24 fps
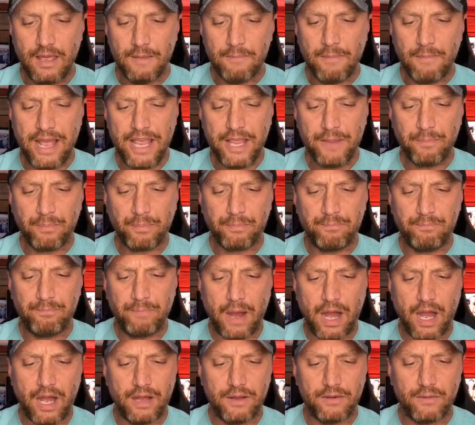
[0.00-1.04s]
Mike
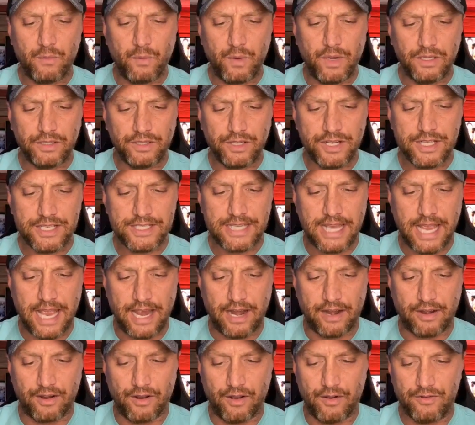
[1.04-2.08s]
bought Wilderness Air,